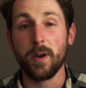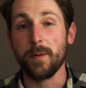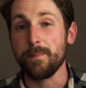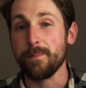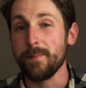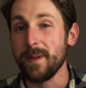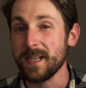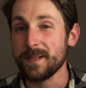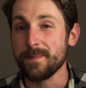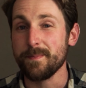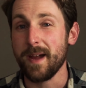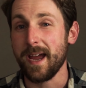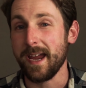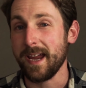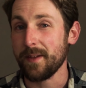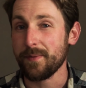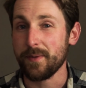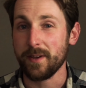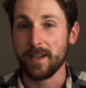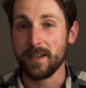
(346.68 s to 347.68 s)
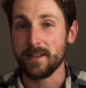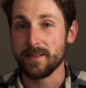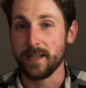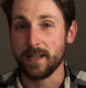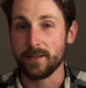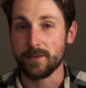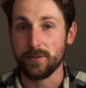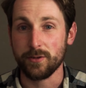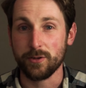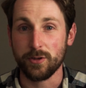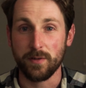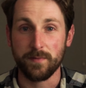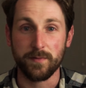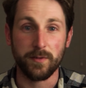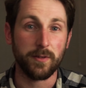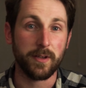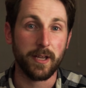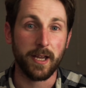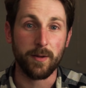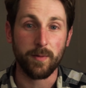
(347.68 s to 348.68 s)
mid-May, I think it says on the
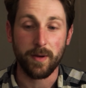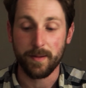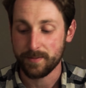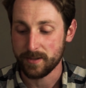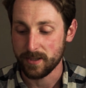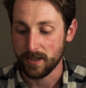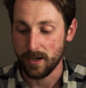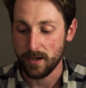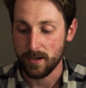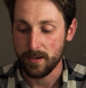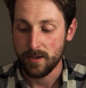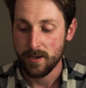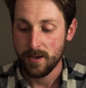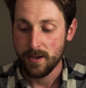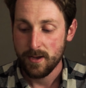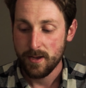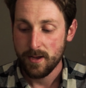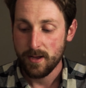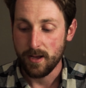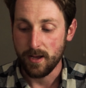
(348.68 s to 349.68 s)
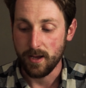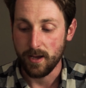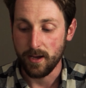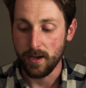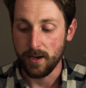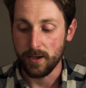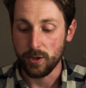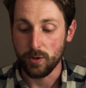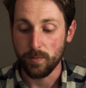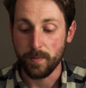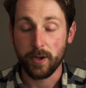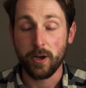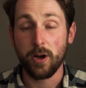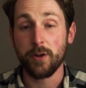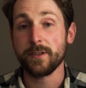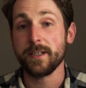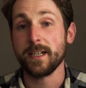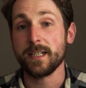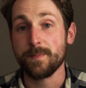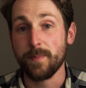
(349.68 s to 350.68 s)
Gov.uk website. You'll be
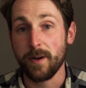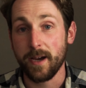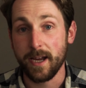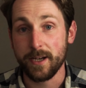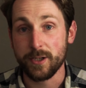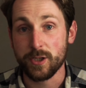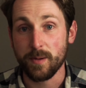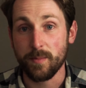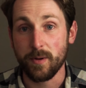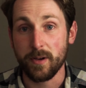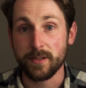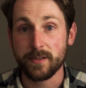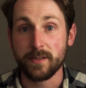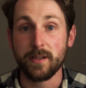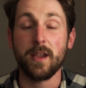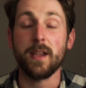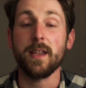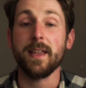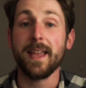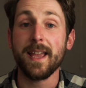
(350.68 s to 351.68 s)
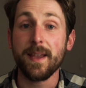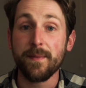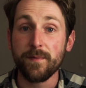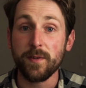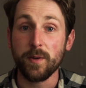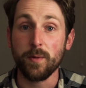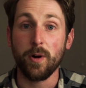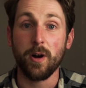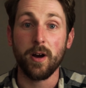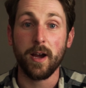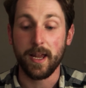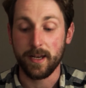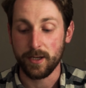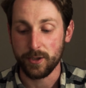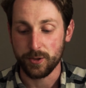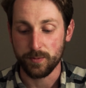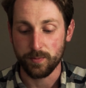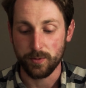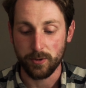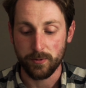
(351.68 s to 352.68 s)
contacted by HMRC if you are
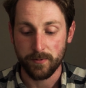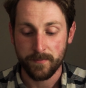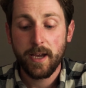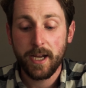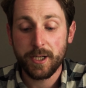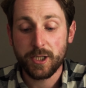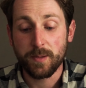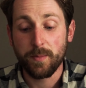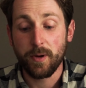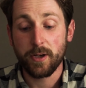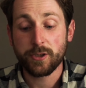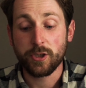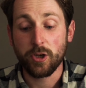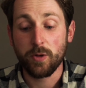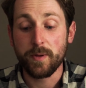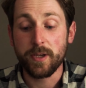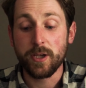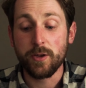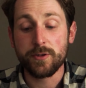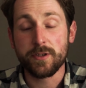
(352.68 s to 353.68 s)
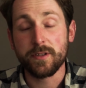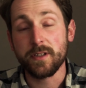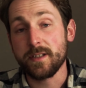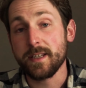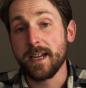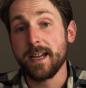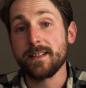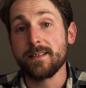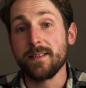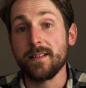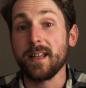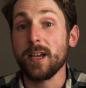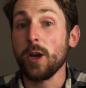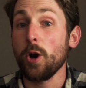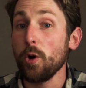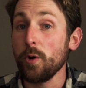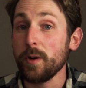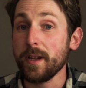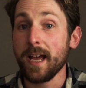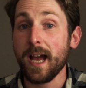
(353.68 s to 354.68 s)
eligible. HMRC will be using the data that they
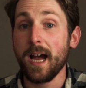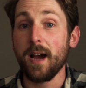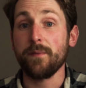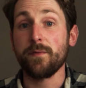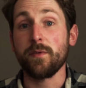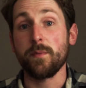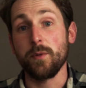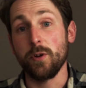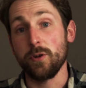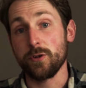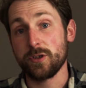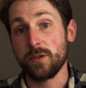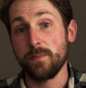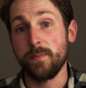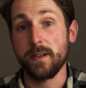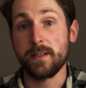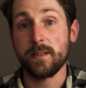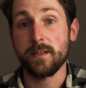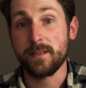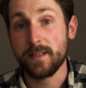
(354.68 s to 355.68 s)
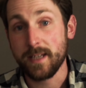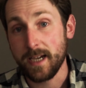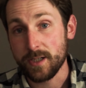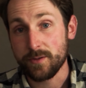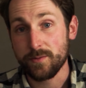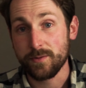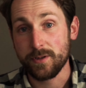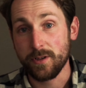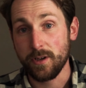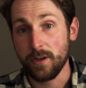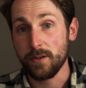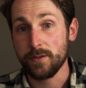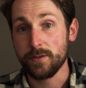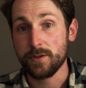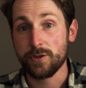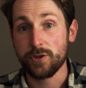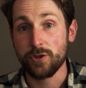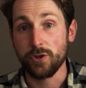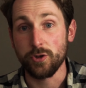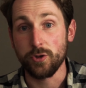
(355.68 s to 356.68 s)
already have from your submitted tax
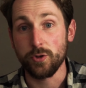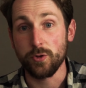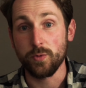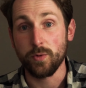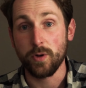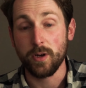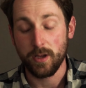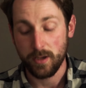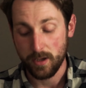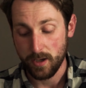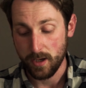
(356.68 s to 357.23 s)
returns to